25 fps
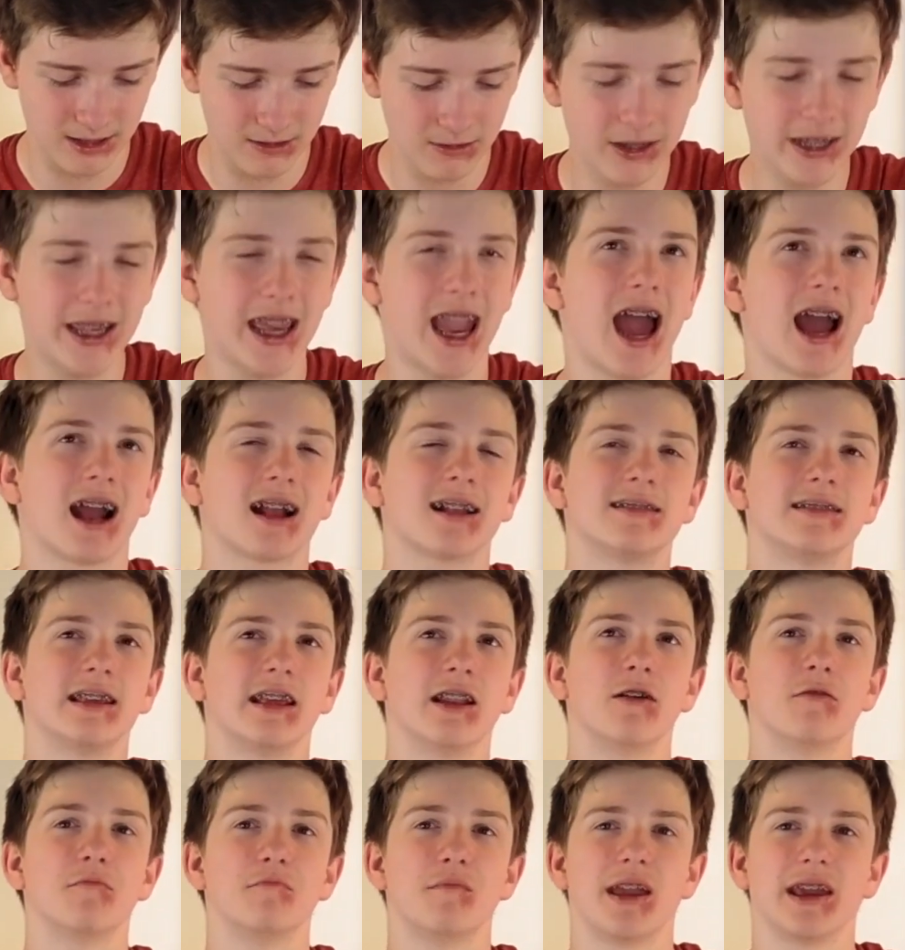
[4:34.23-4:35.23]
Well, yeah, because they
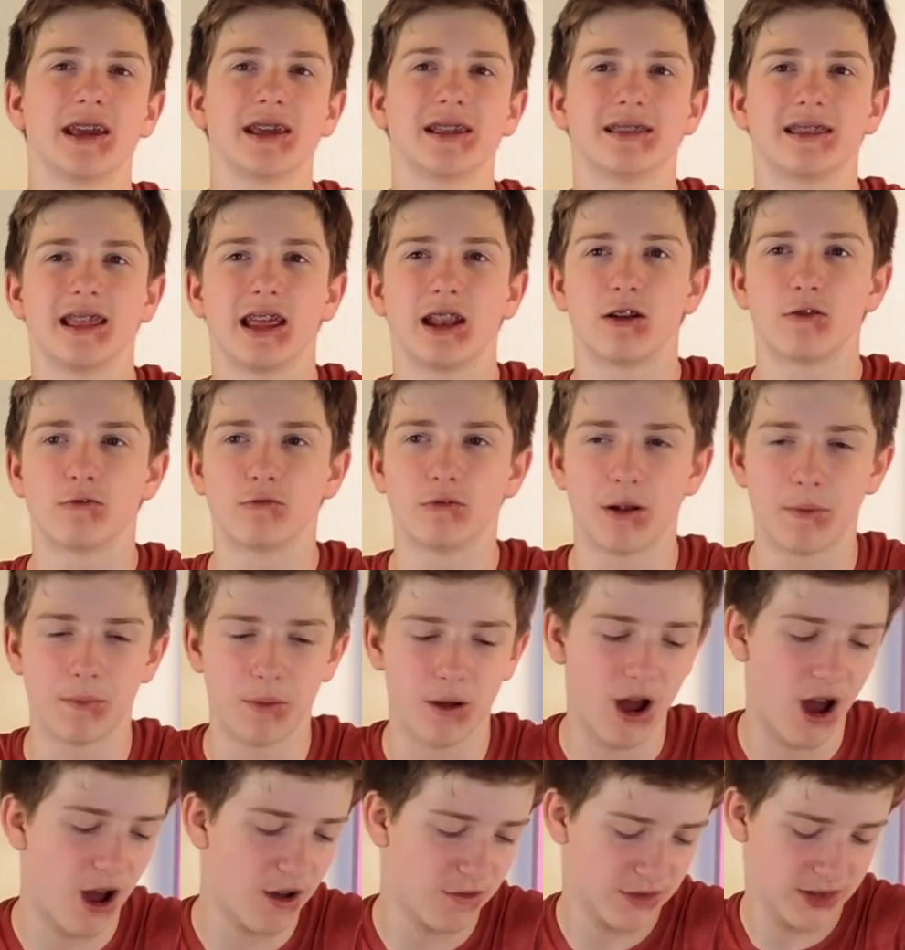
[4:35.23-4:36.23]
don't rip
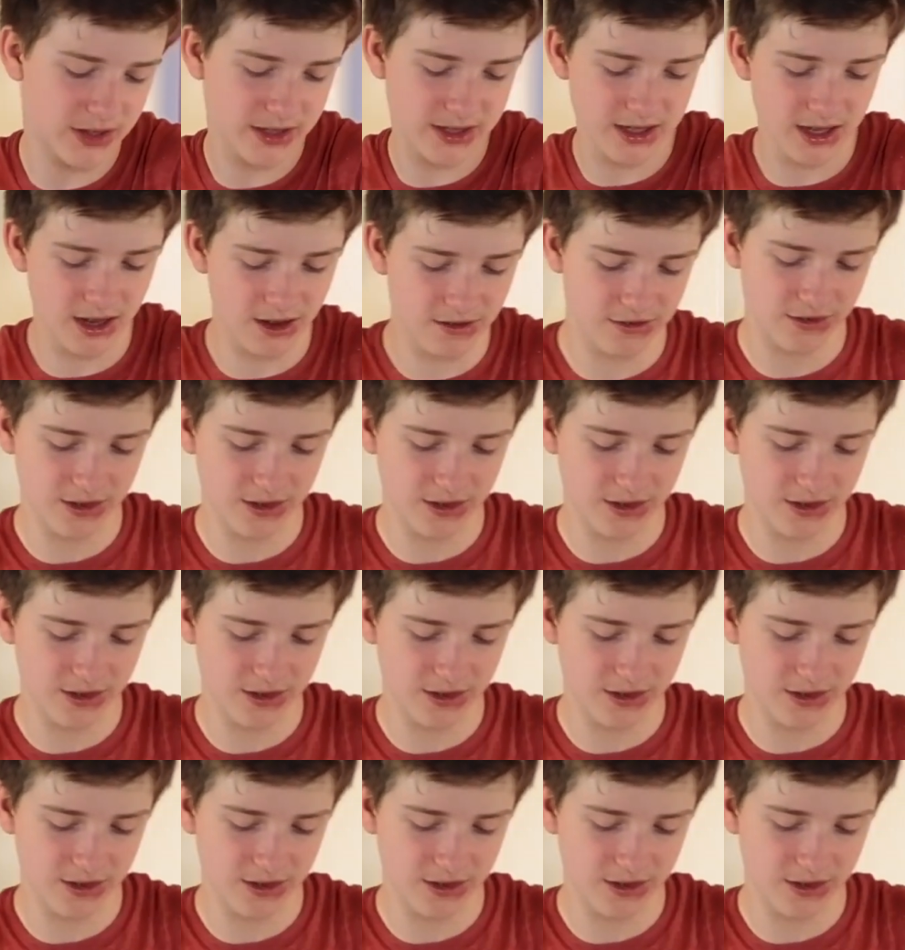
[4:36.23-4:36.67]
off and stuff.